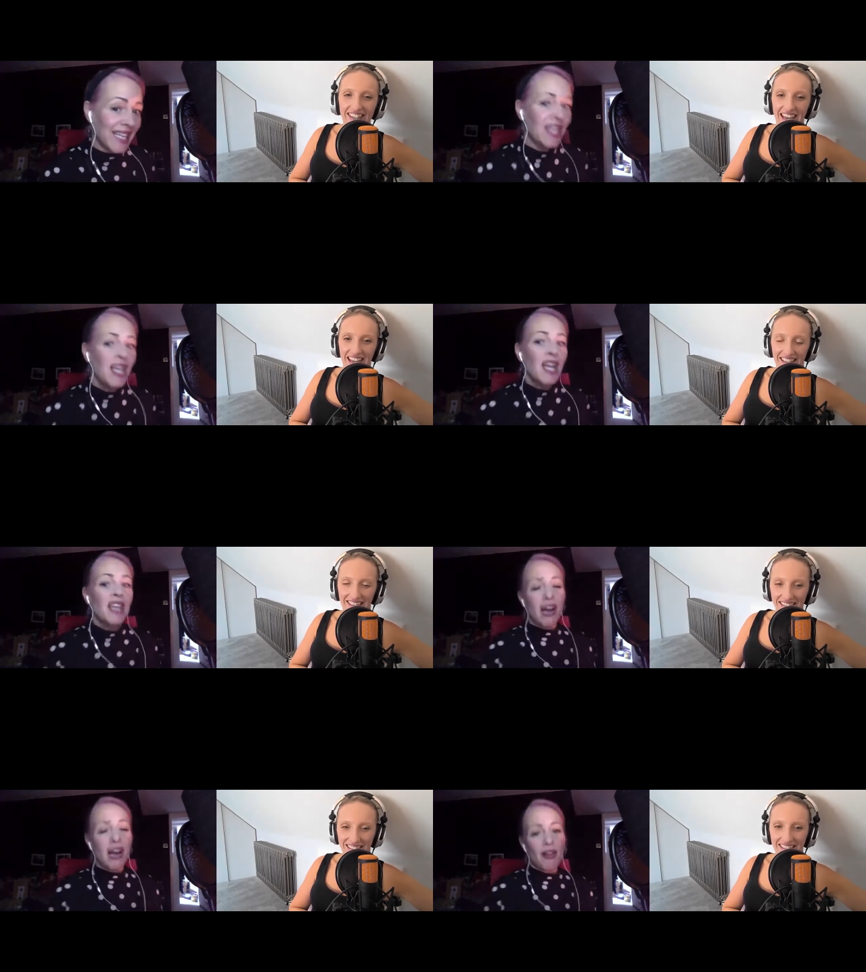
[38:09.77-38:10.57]
Speaker 1: Yeah.
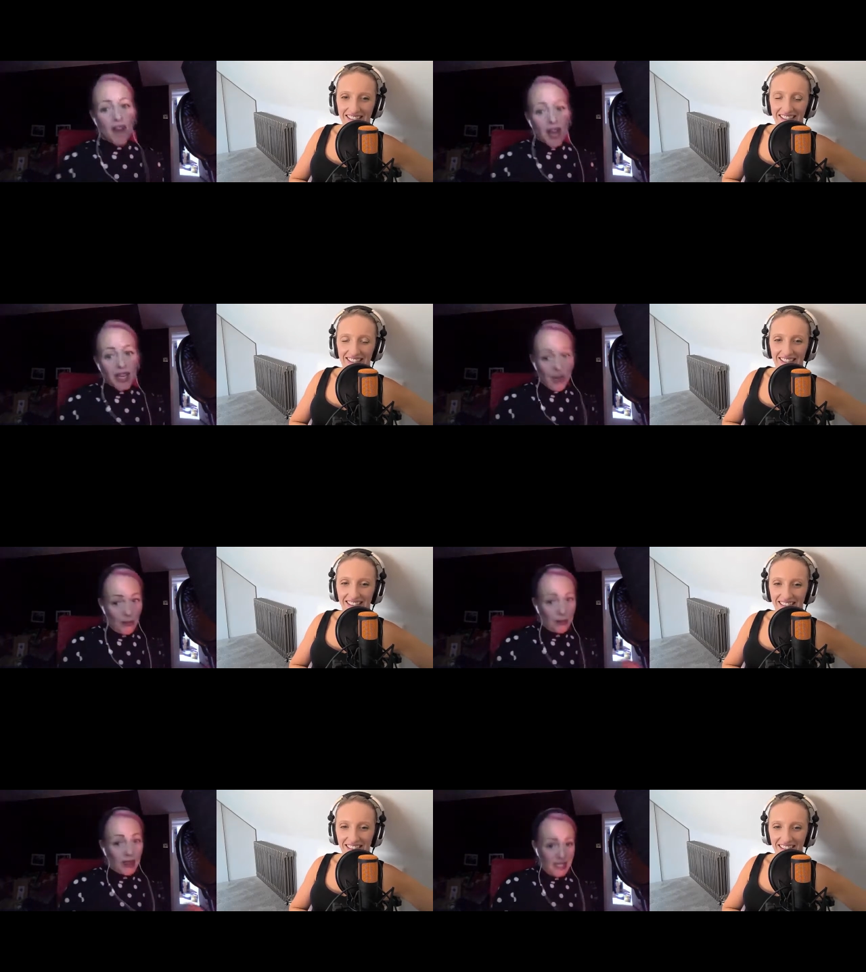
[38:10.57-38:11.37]
Now, if I could have a
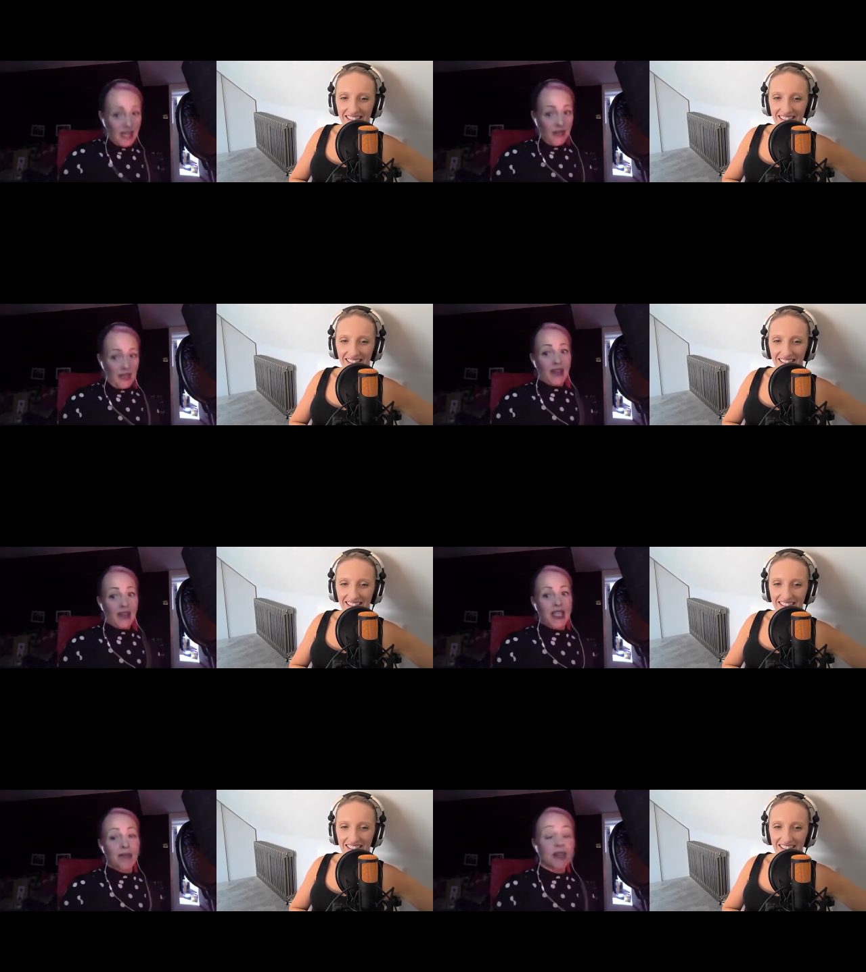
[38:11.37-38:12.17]
bloody living
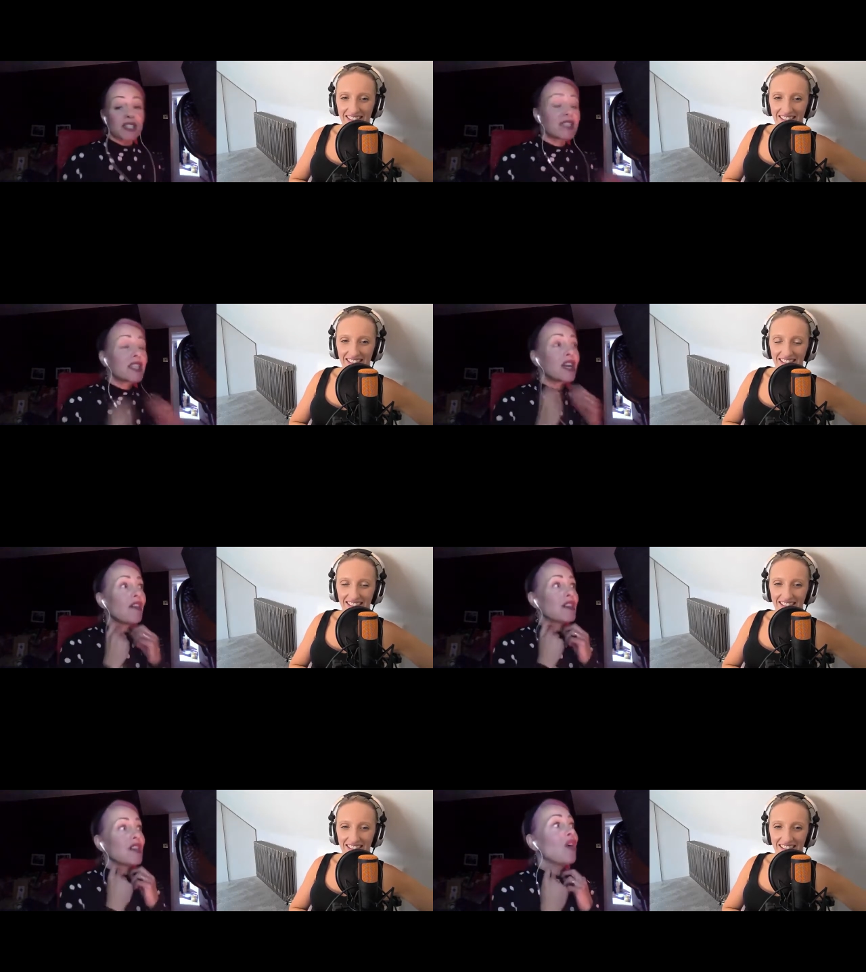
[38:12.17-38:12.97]
housekeeper, because I did go out
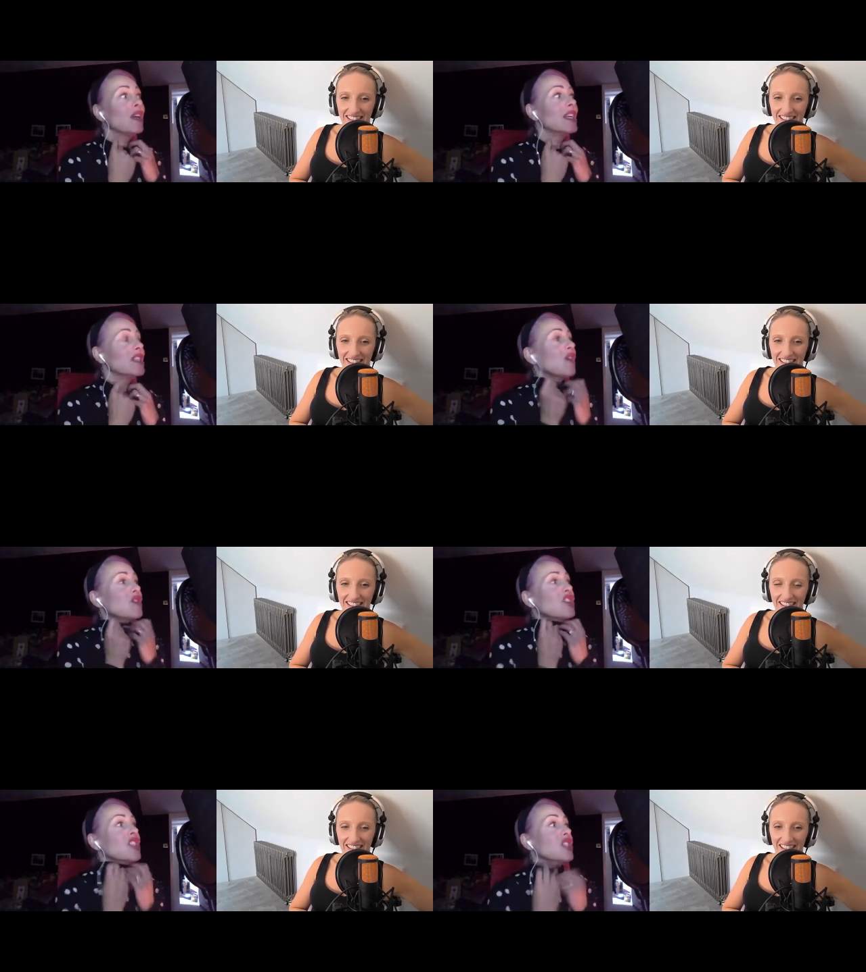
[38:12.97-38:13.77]
to Holly's after
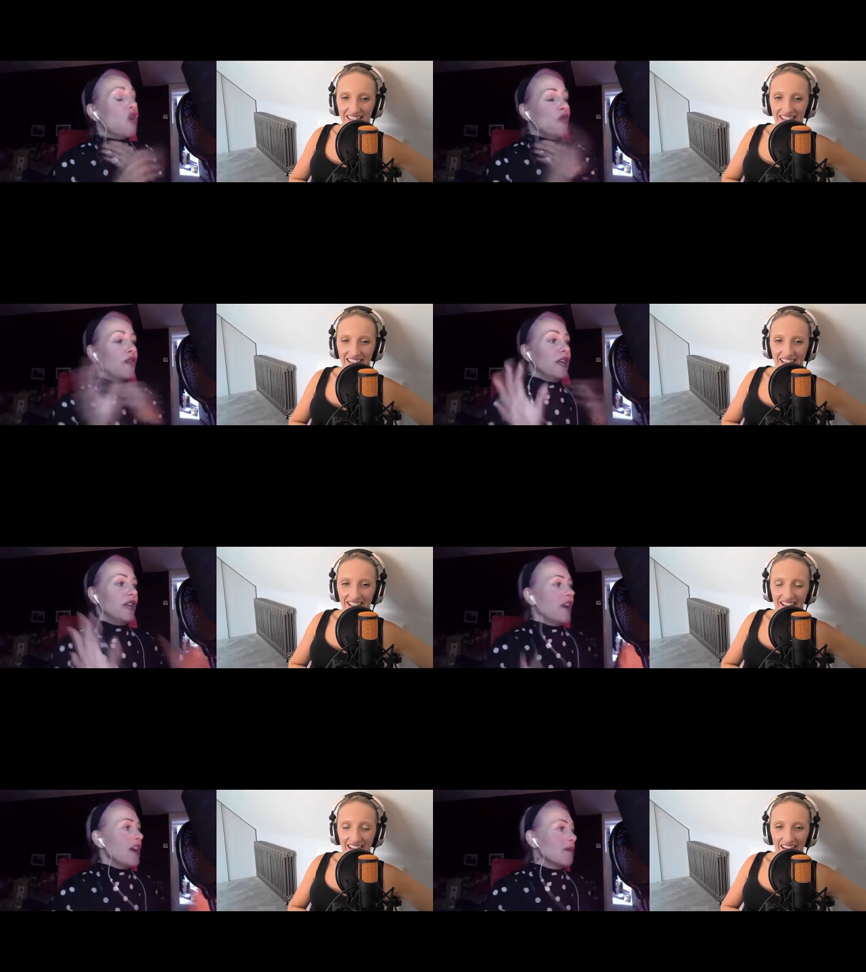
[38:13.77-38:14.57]
she got really
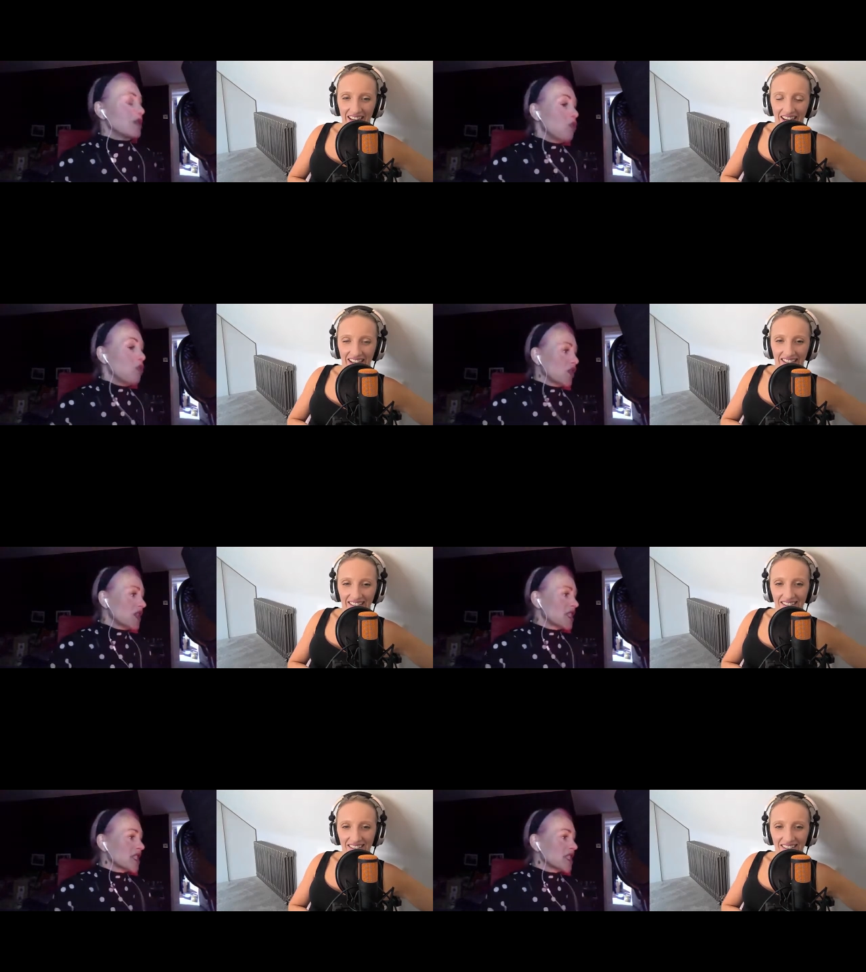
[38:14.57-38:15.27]
famous once,